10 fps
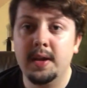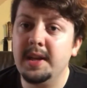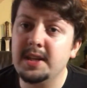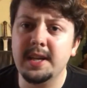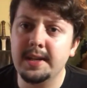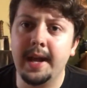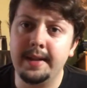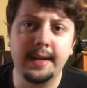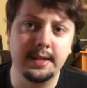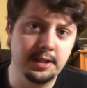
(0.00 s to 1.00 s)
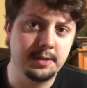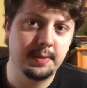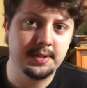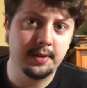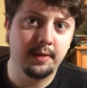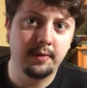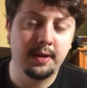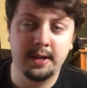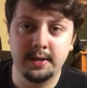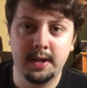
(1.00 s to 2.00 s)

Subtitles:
I think it's just best to leave her dead.